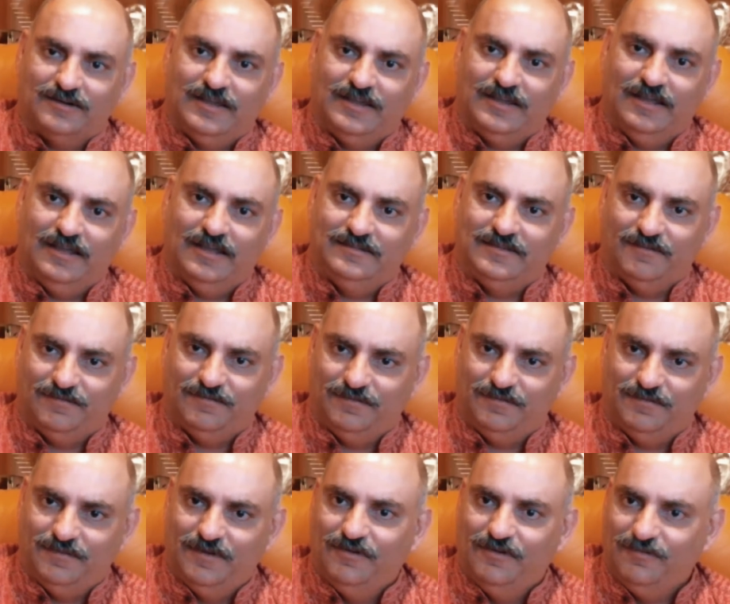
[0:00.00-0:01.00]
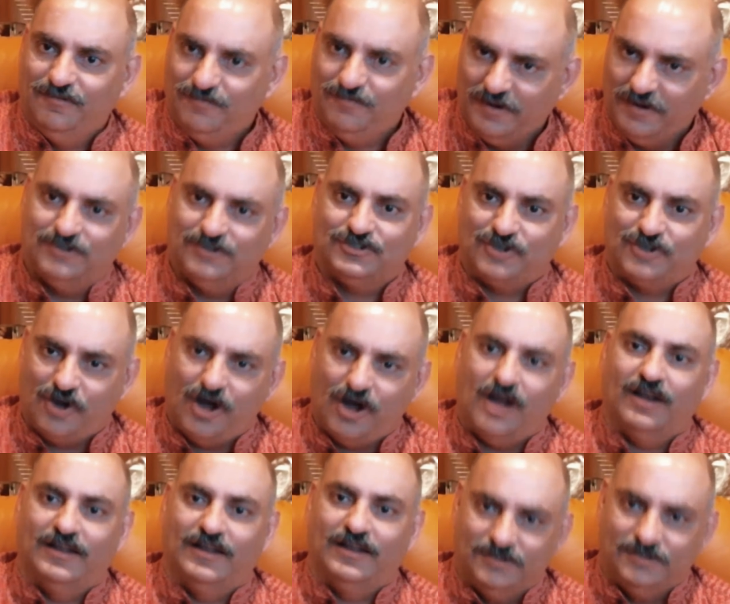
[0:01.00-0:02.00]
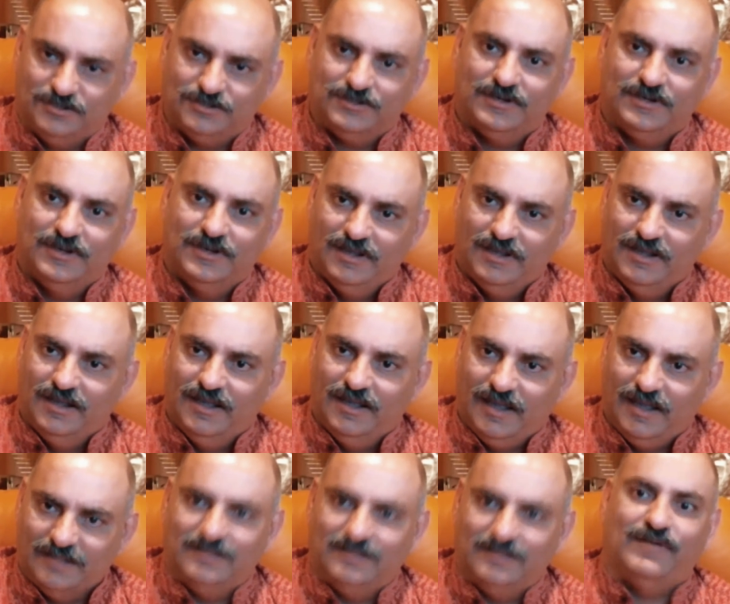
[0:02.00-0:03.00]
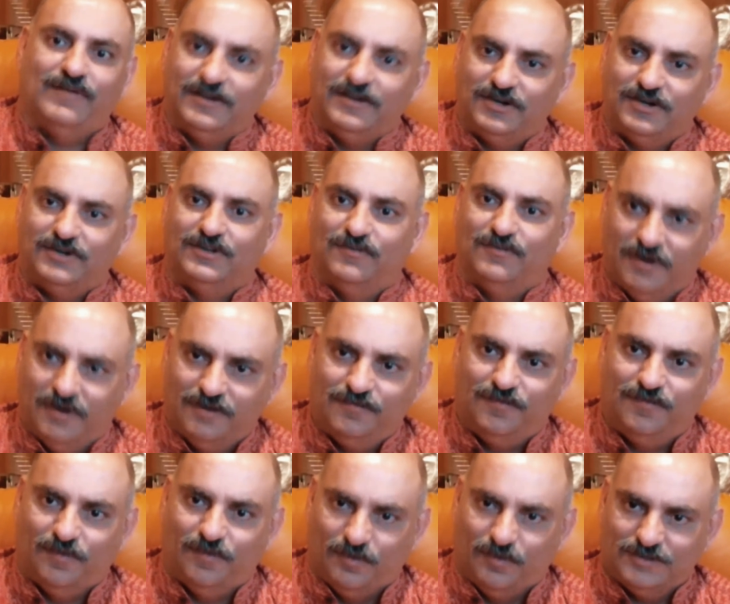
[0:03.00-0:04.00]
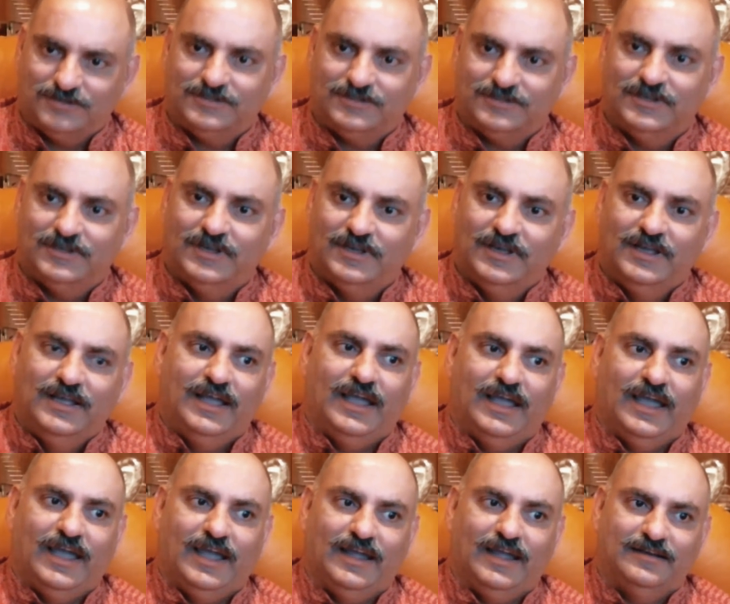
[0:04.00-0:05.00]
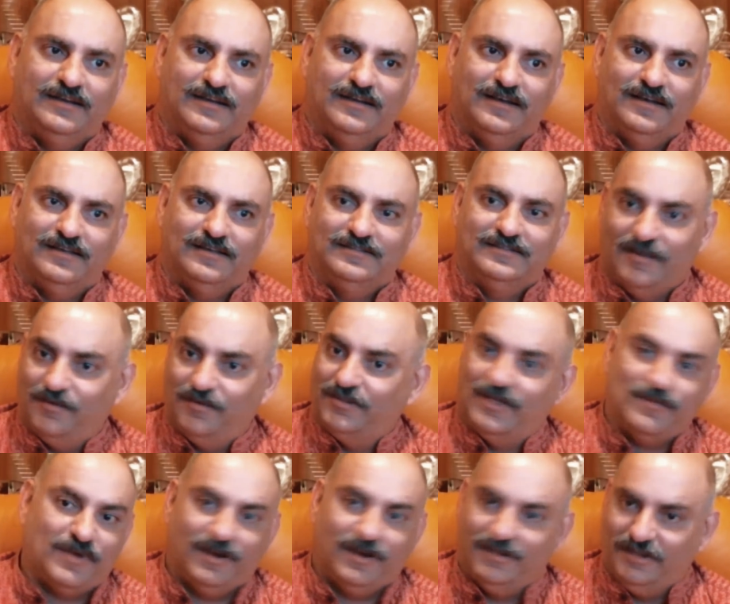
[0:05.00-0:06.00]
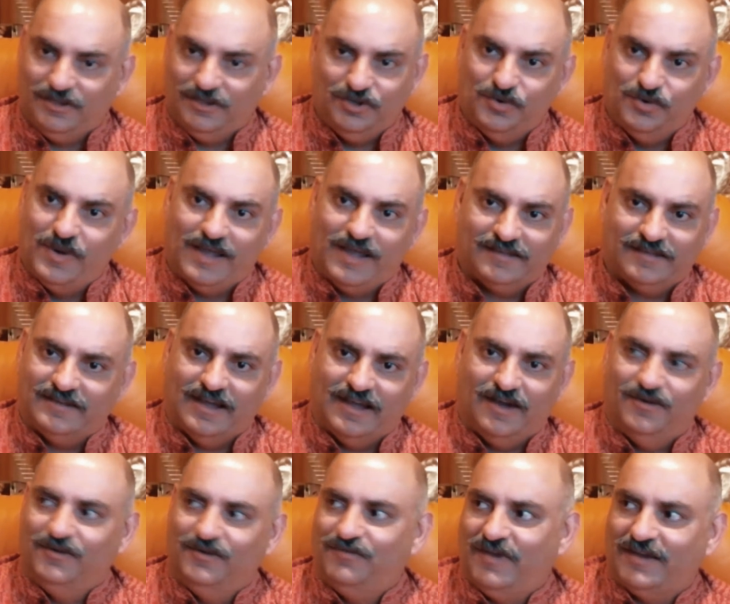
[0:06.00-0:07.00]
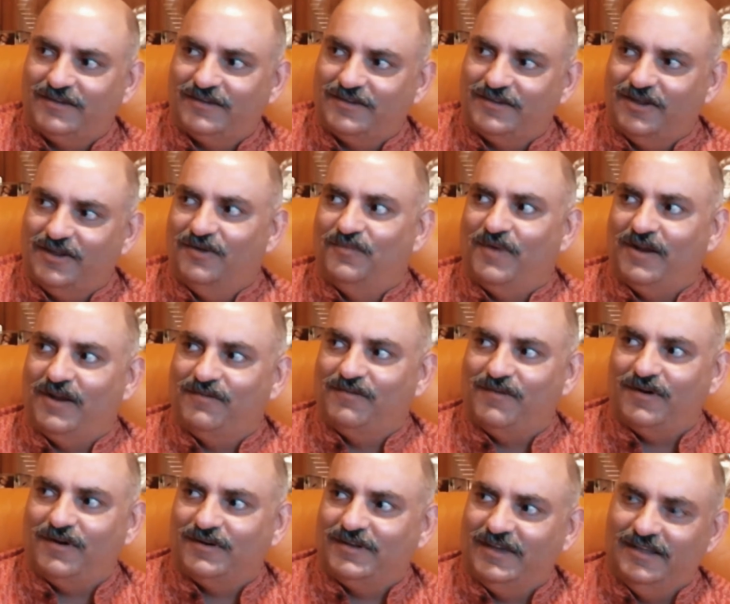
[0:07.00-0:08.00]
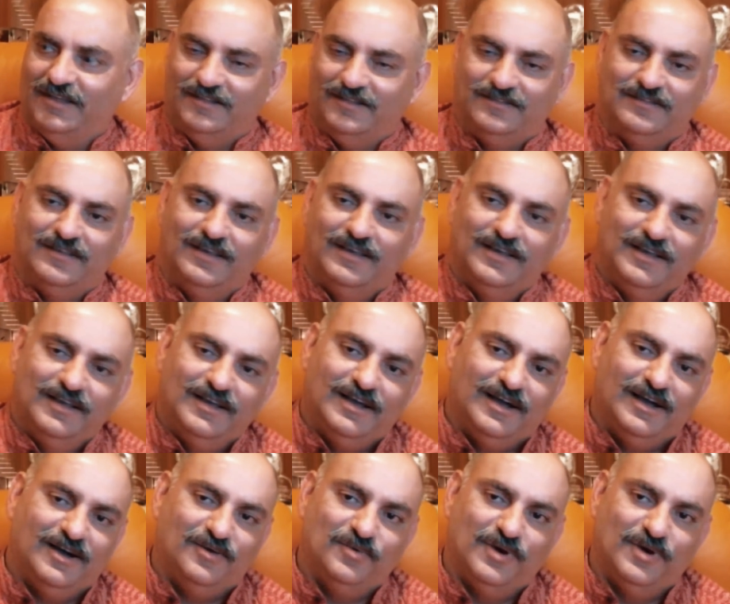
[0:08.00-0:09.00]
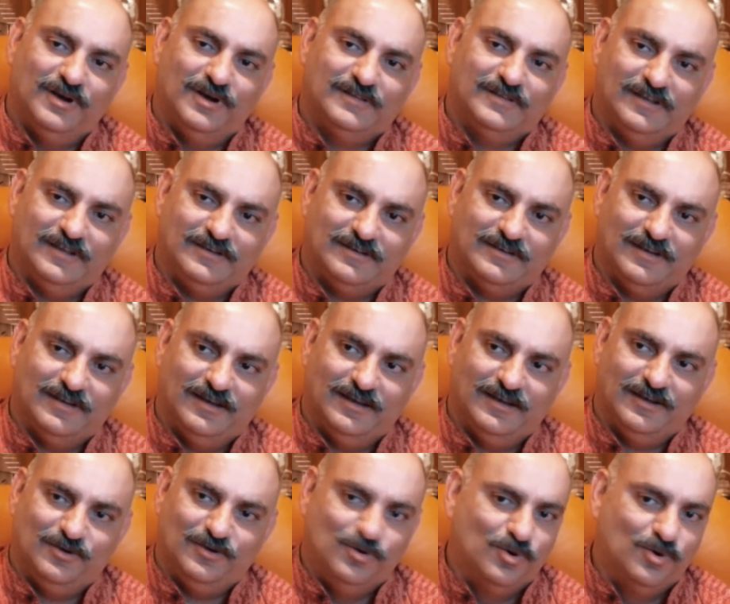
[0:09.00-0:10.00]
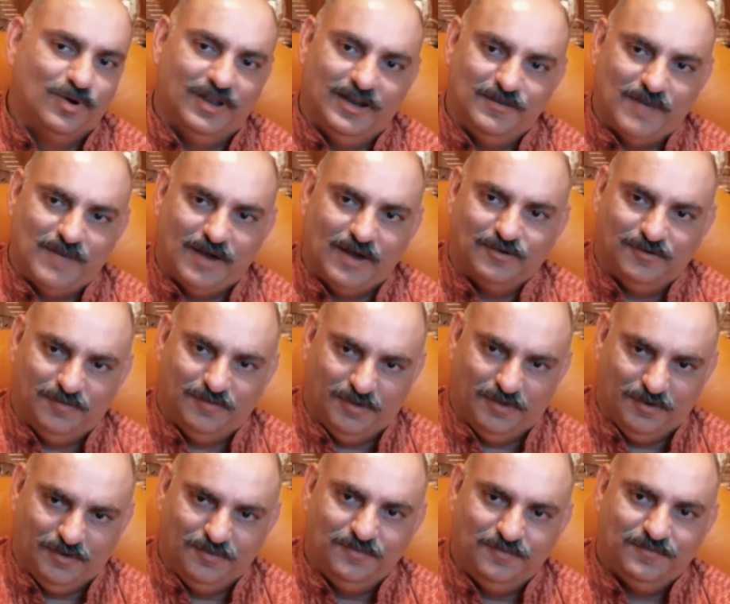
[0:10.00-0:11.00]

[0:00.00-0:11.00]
kids have finished college and they've entered the workforce. And some of them are in the US now. In fact, one of our kids works at Google in Mountain View.